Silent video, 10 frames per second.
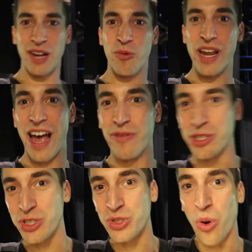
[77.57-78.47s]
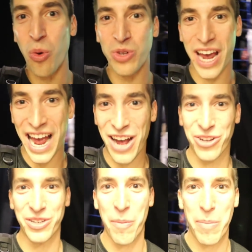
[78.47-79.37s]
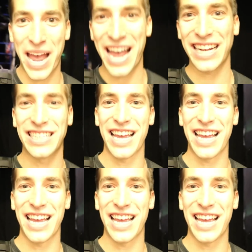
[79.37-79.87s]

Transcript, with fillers: and we have a sold out packed